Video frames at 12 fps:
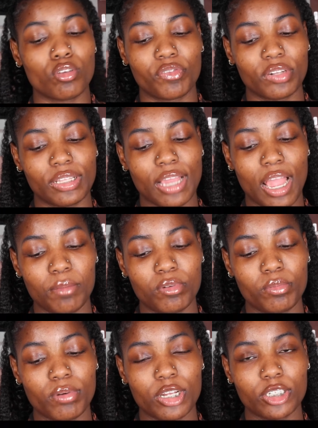for the eyebrow
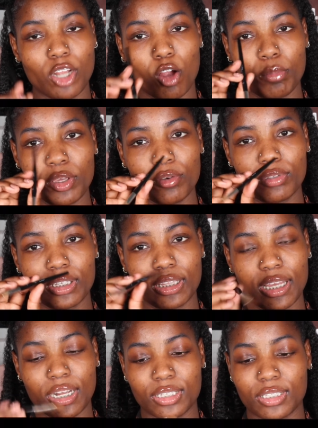brush, I'll be using
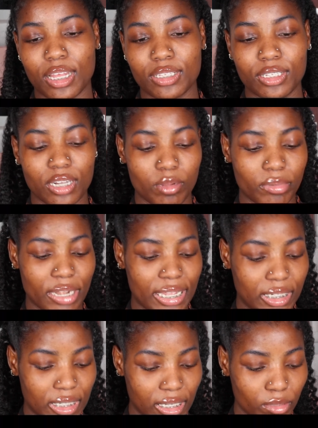the Anastasia number
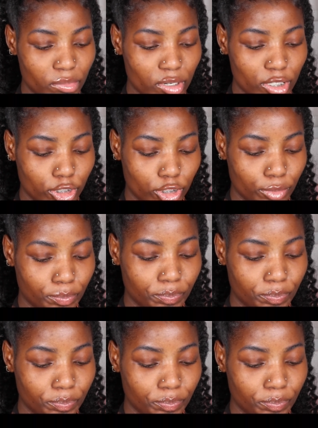18 brush.